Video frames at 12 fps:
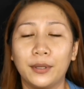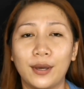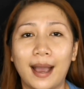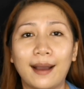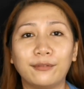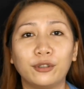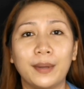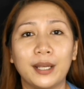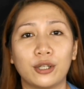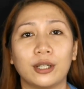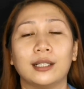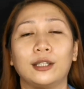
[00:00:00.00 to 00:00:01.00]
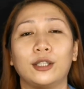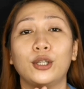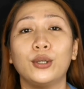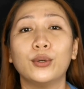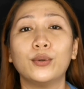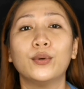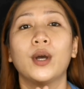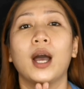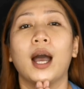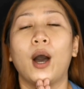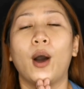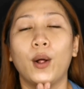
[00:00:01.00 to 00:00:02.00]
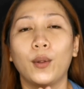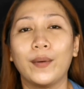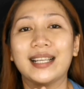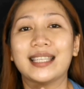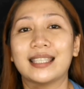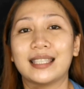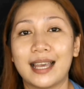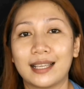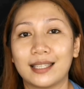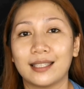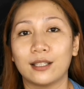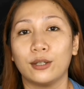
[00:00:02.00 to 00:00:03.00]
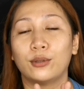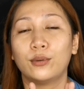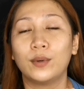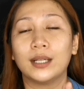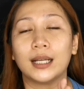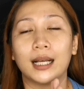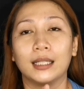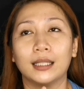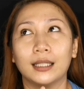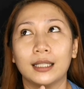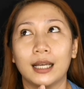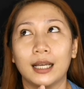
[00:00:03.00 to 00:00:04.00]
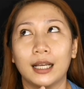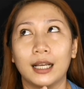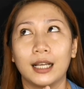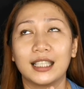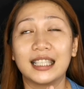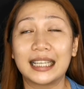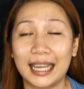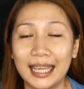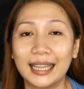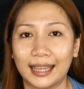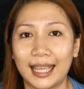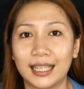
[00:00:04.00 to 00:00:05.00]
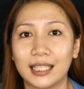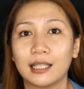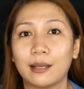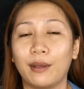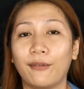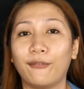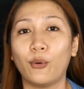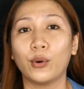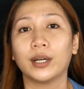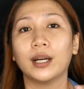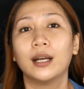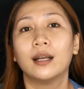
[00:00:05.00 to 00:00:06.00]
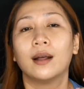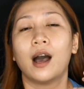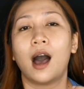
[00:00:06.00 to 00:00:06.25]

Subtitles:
You have to make sure that you always test, do a skin test before